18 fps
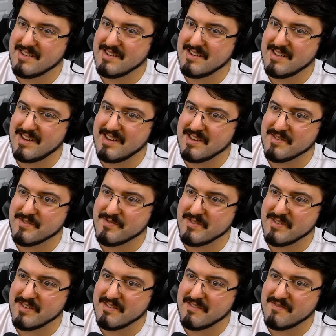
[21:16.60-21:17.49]
has
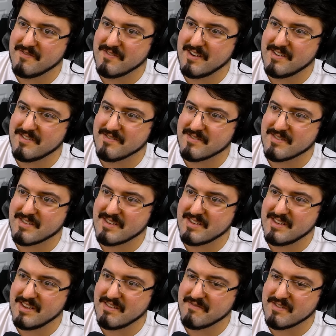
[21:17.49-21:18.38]
really fragile
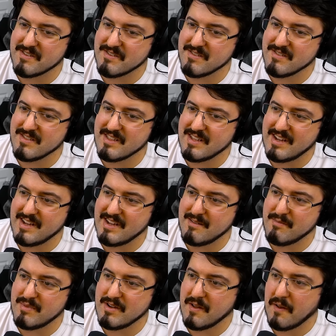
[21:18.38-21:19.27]
stuff in her lab.
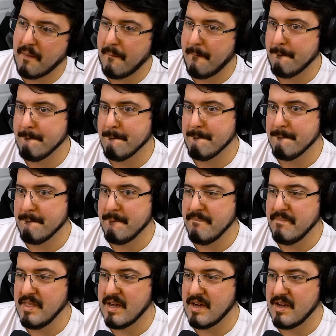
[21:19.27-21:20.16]

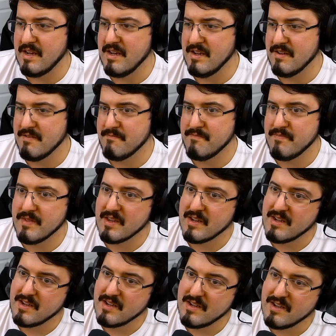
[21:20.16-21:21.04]
Huh?
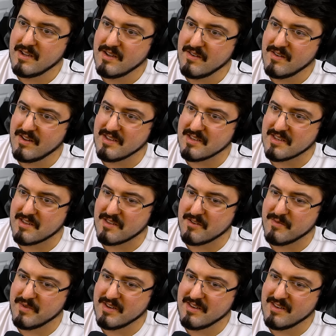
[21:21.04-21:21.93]
What is it,
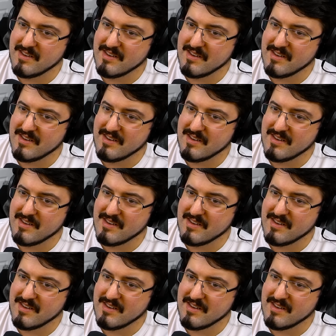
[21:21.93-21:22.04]
human?